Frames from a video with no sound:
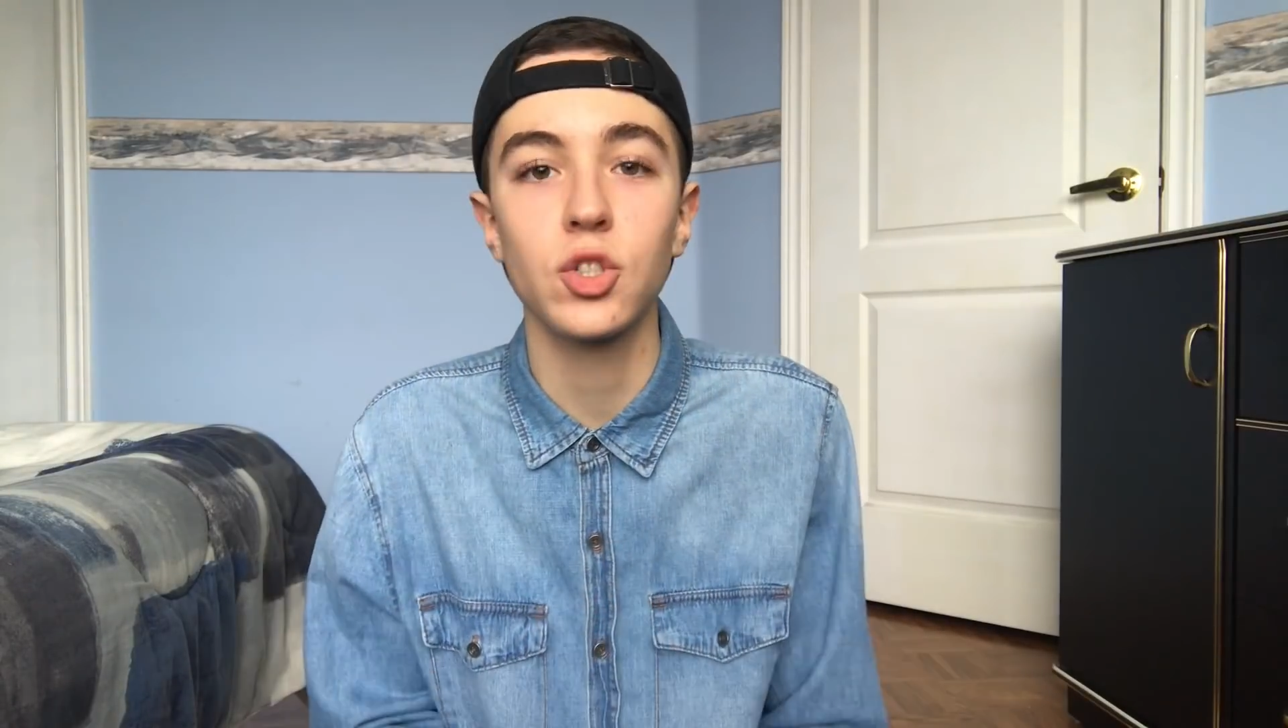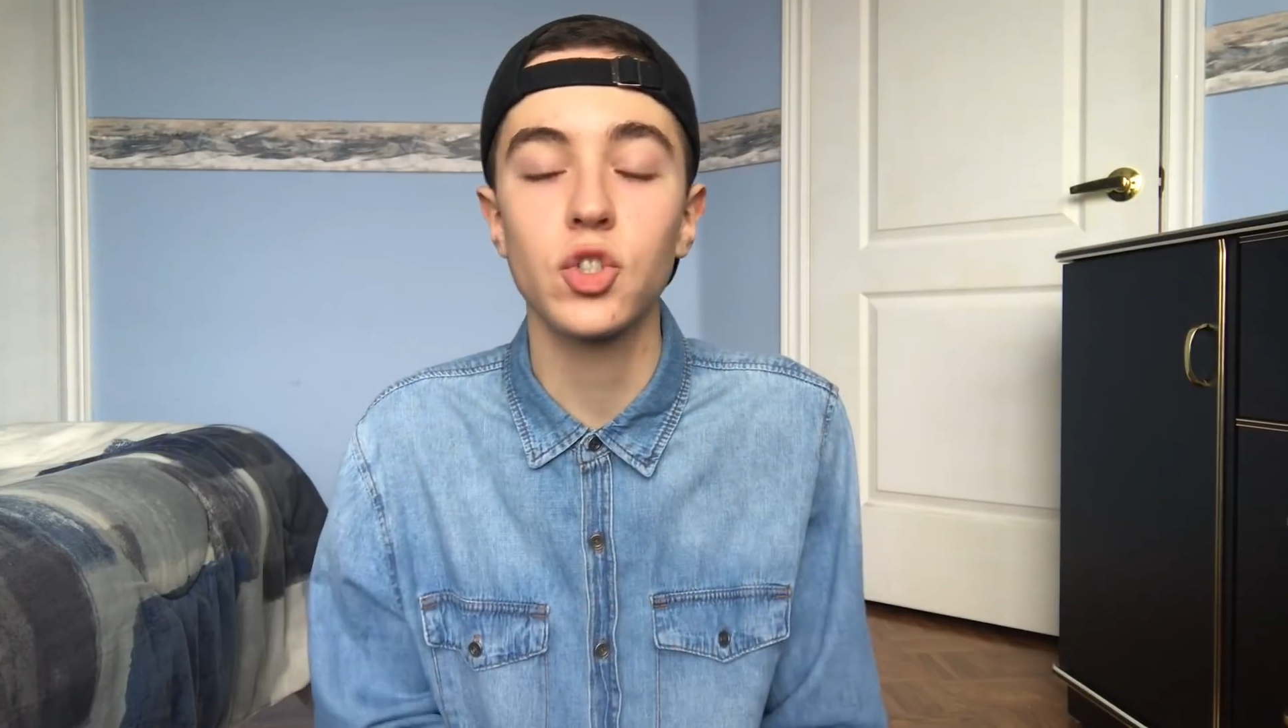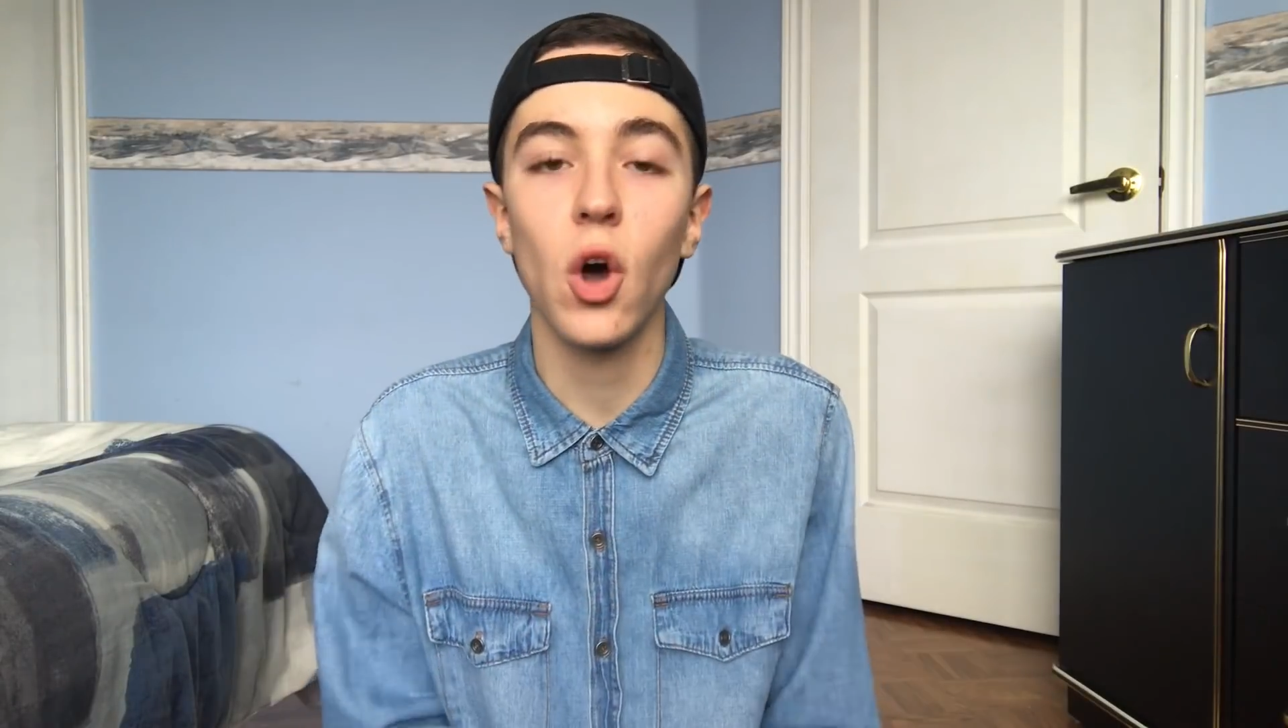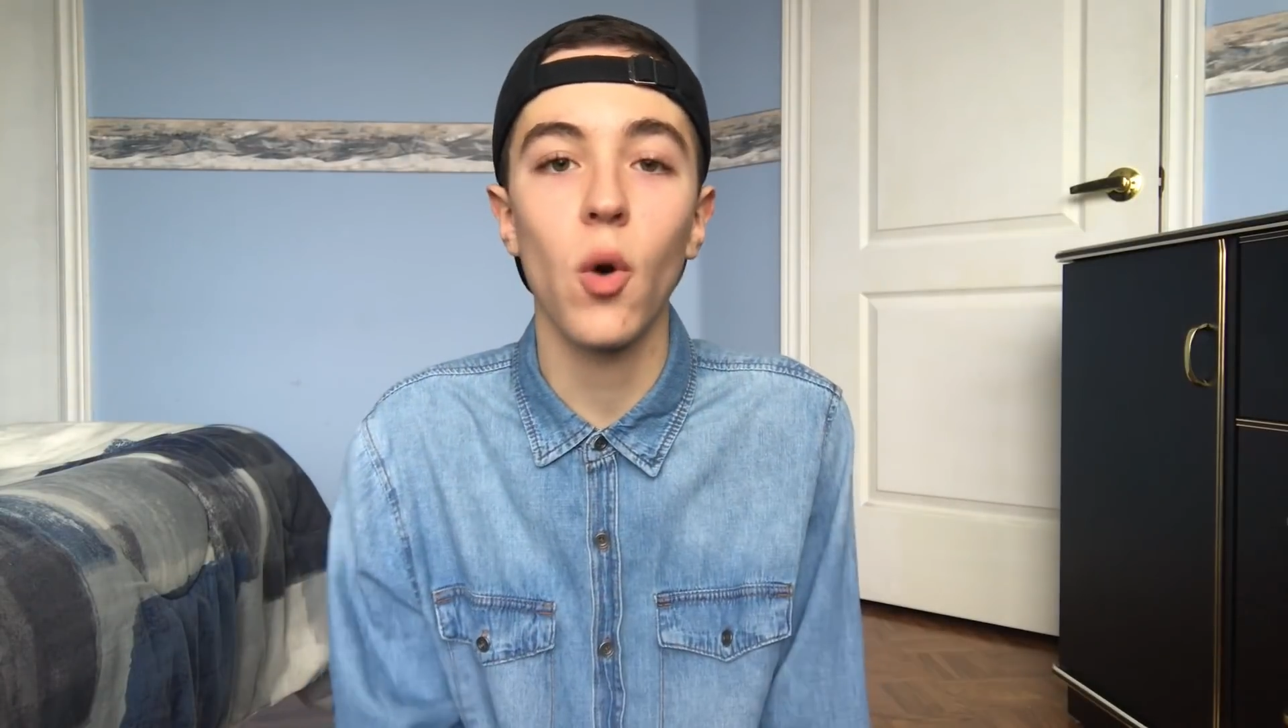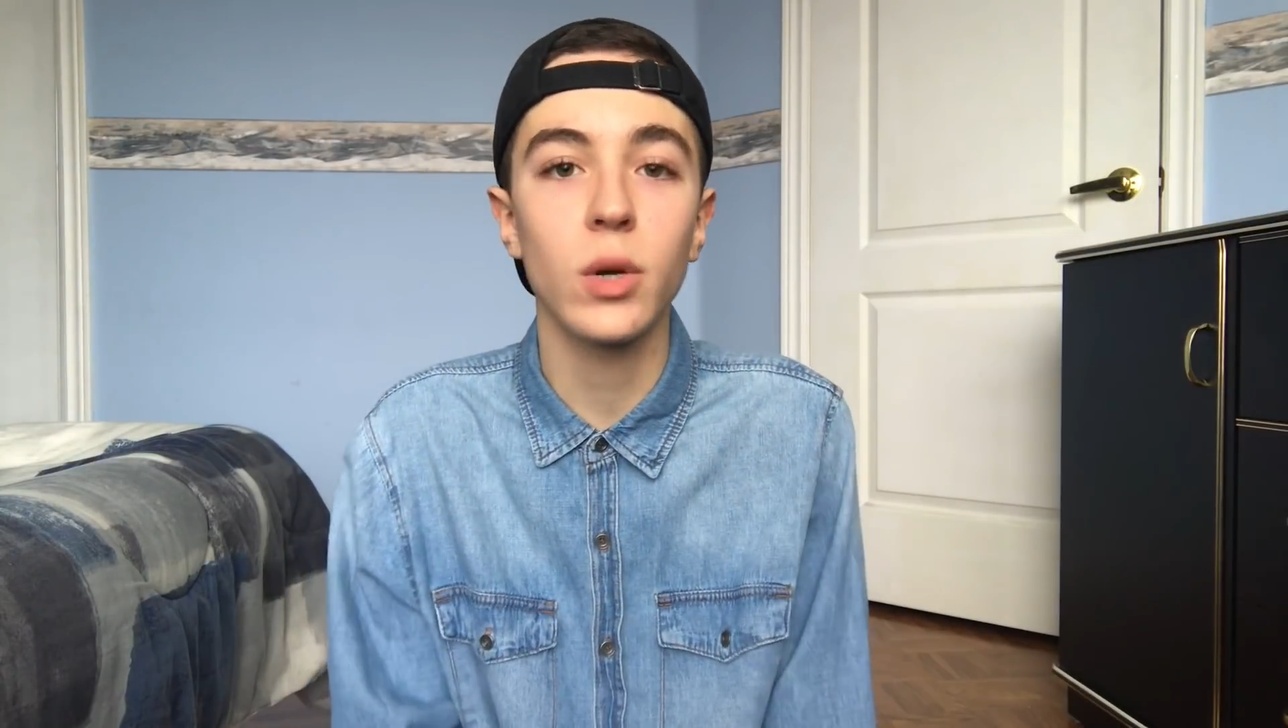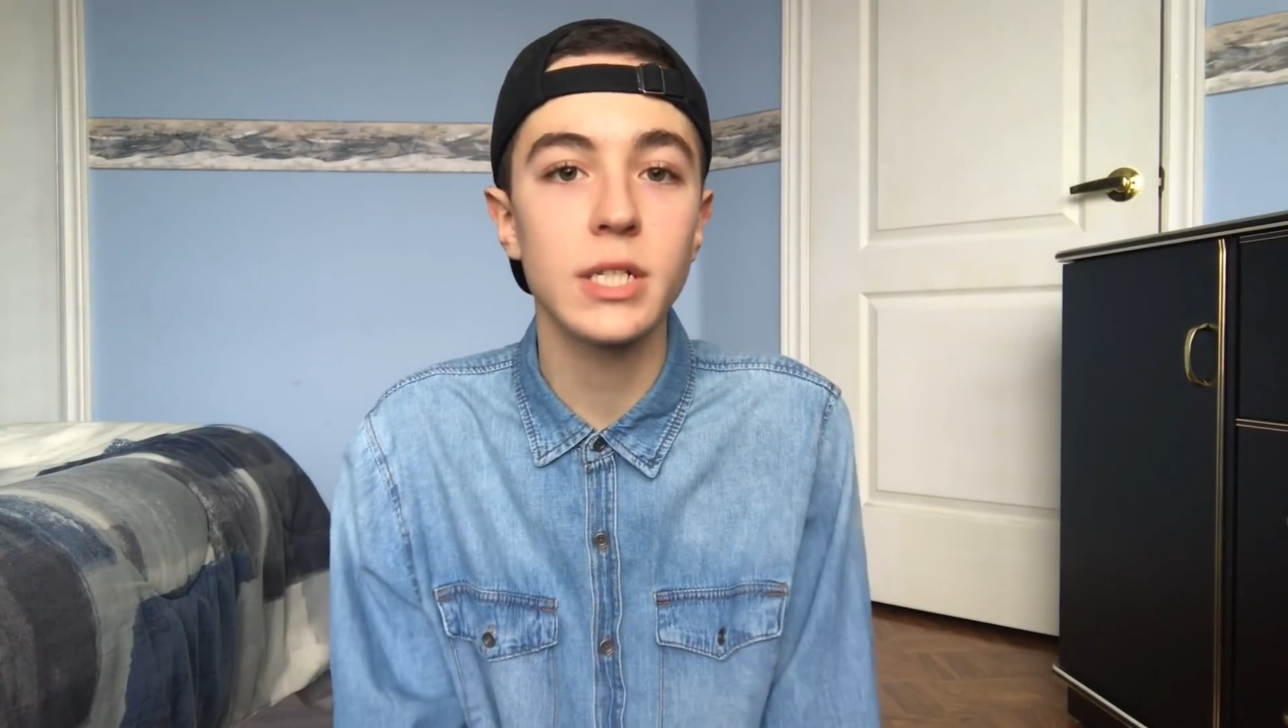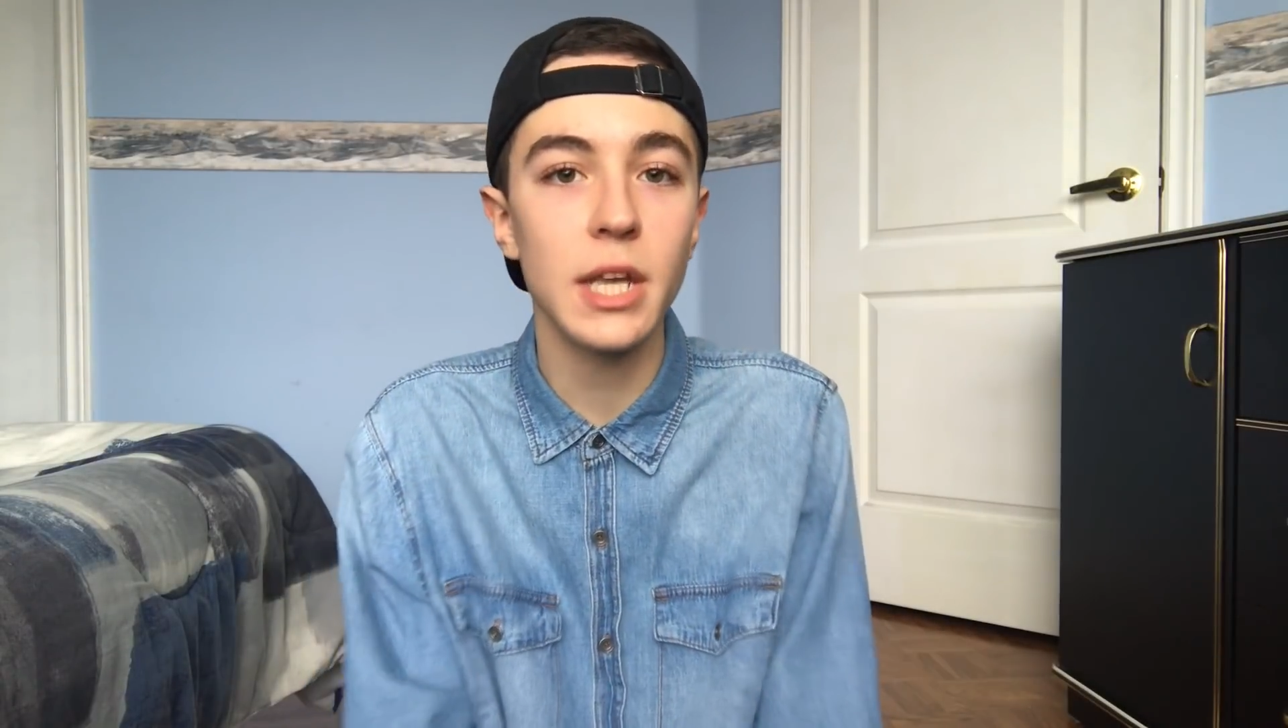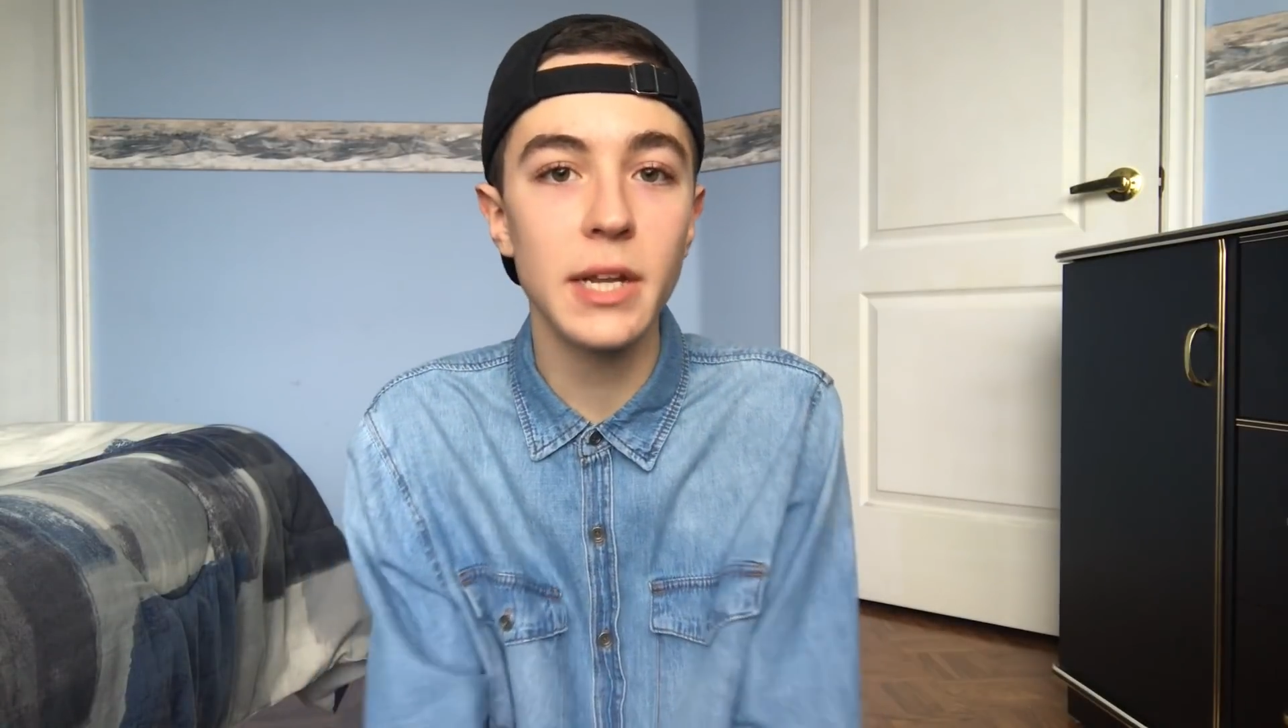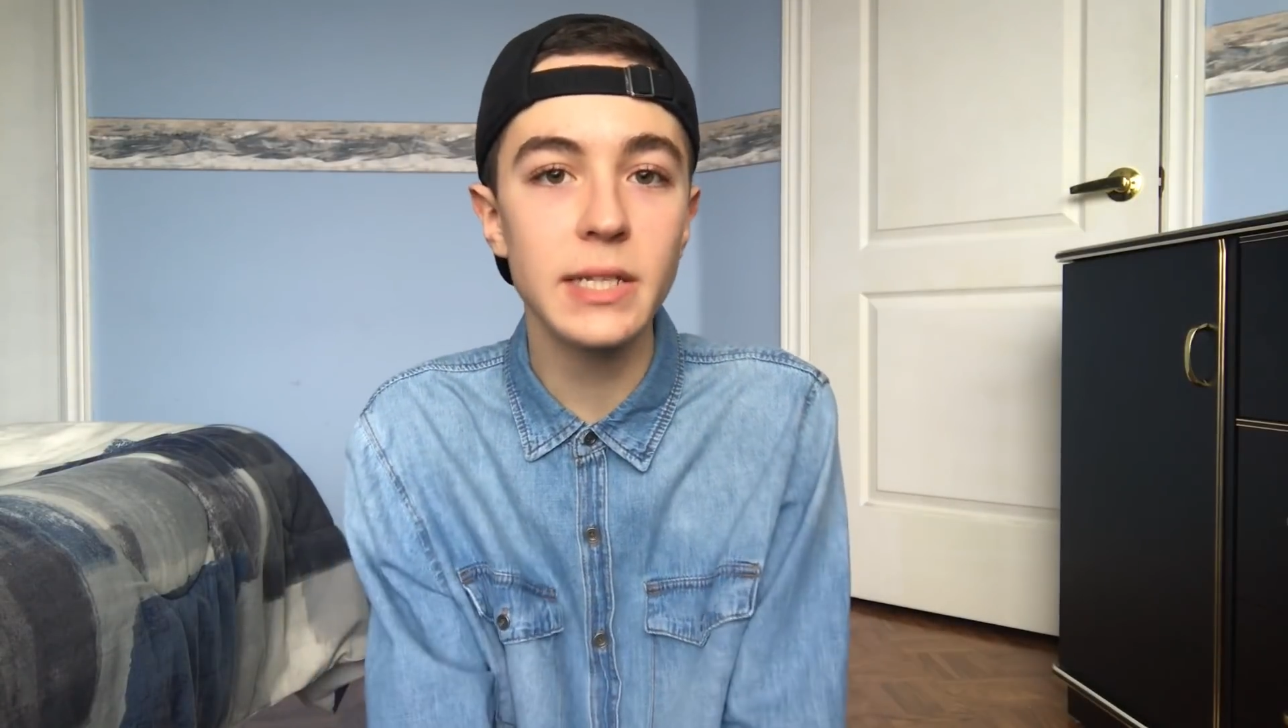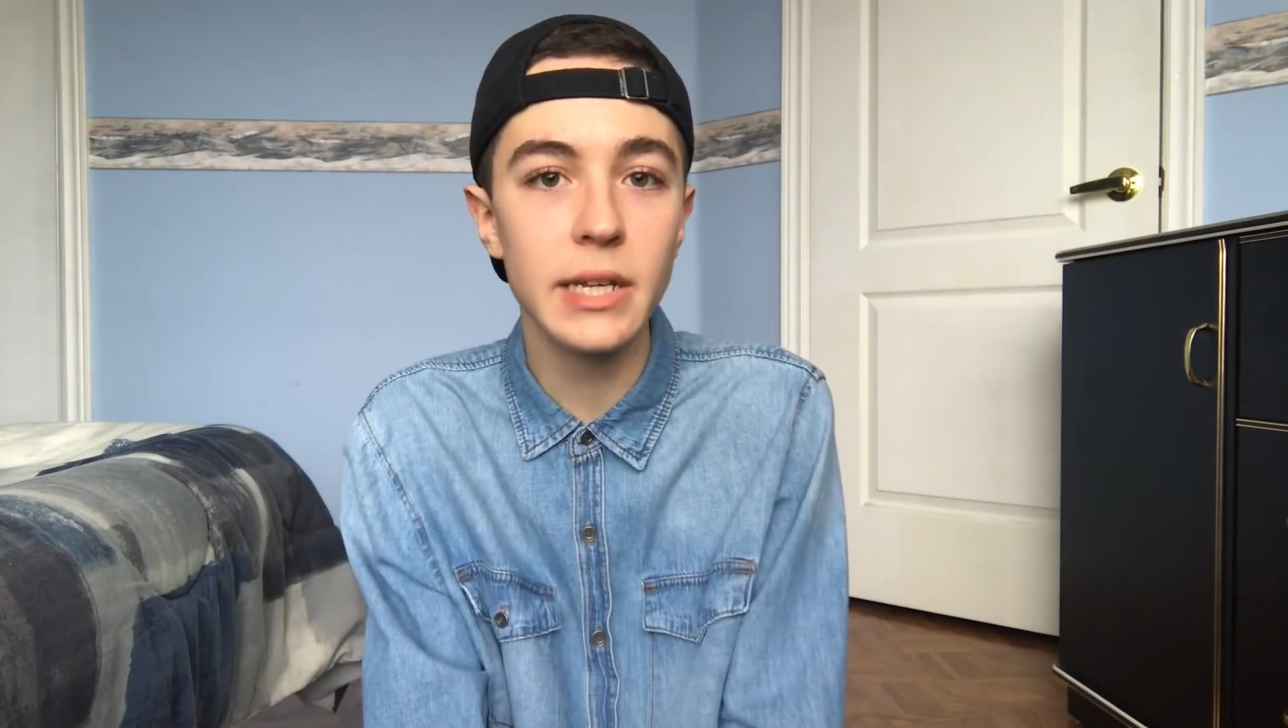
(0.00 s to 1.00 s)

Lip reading: So we're sitting